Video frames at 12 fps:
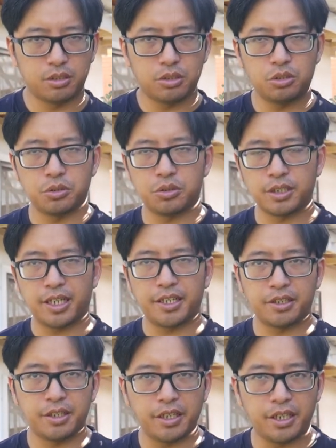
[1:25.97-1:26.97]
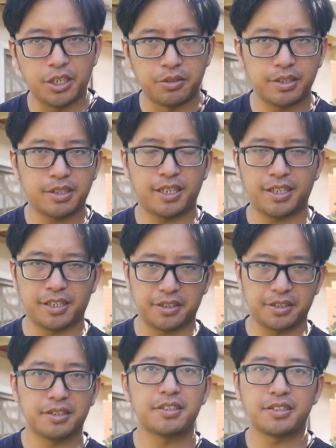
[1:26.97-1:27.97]
you're shooting at an area target
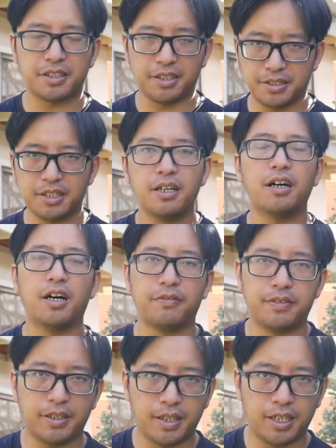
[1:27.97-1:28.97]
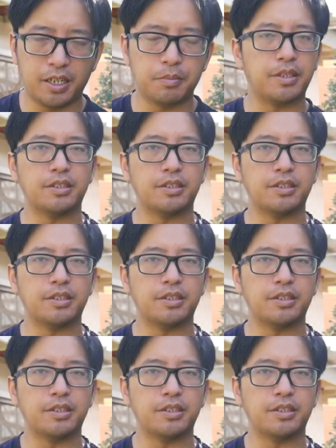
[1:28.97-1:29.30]
the size of an army.